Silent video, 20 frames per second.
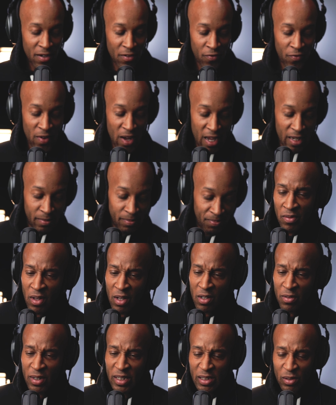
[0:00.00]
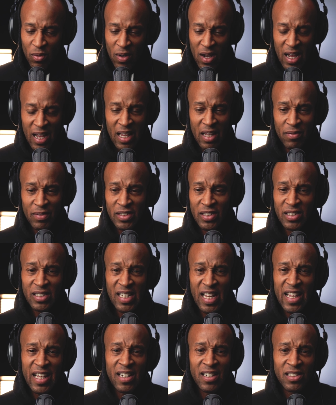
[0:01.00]
in the fight. The only reason why I even
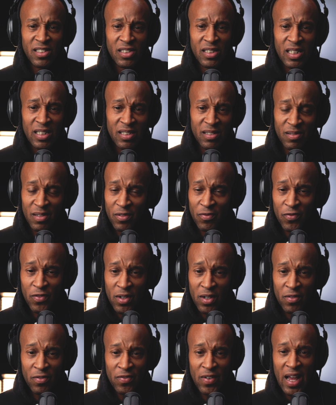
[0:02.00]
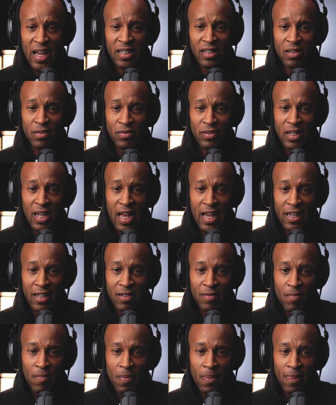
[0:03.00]
say it is just for the fact of
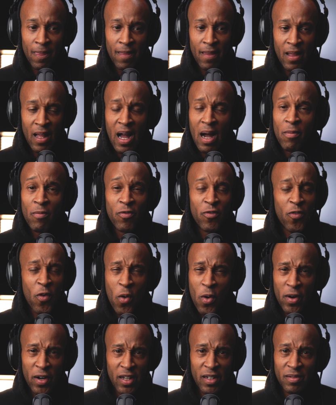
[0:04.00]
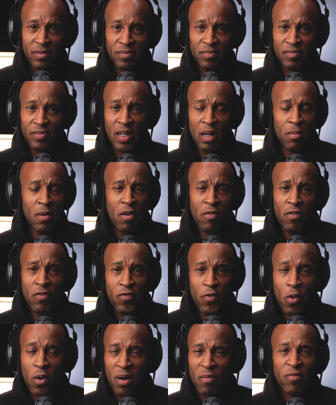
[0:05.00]
like, I'm 40. I'm over
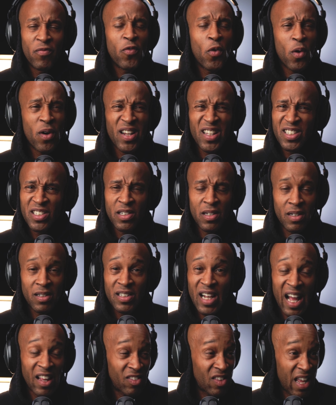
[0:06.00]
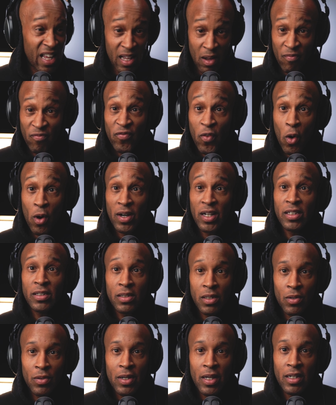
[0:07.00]
40. I'm 42. I think I'm
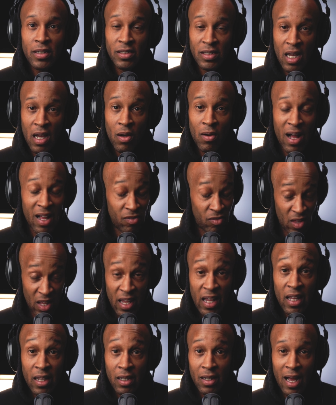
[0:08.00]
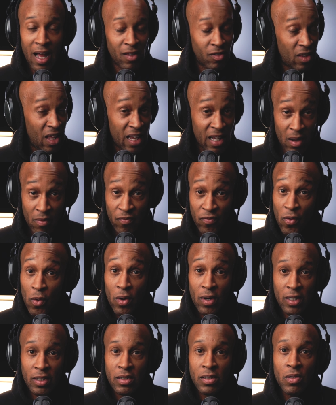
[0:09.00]
42 years old. I think I'm
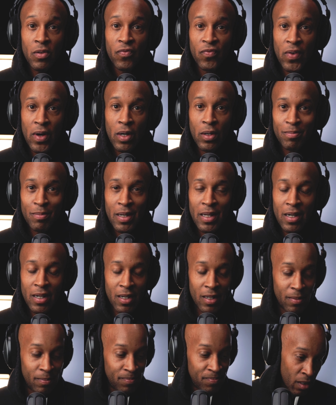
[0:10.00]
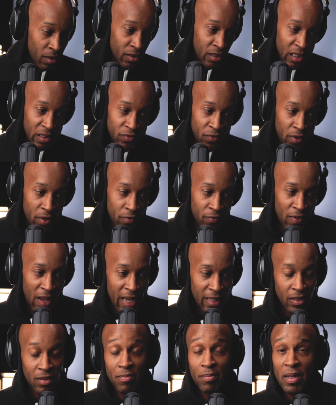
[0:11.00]
42, folks. But just for the
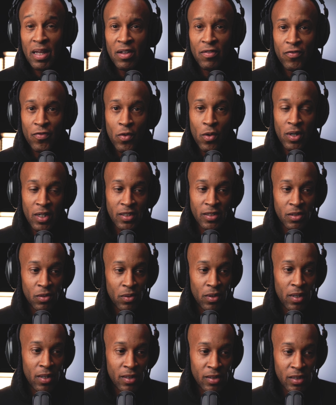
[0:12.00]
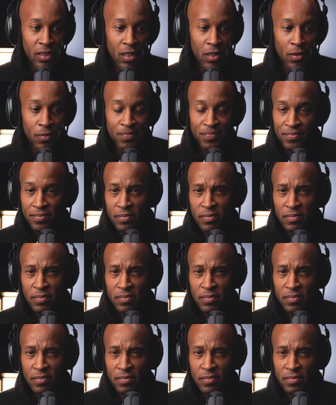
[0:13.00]
fact of being 42 years old,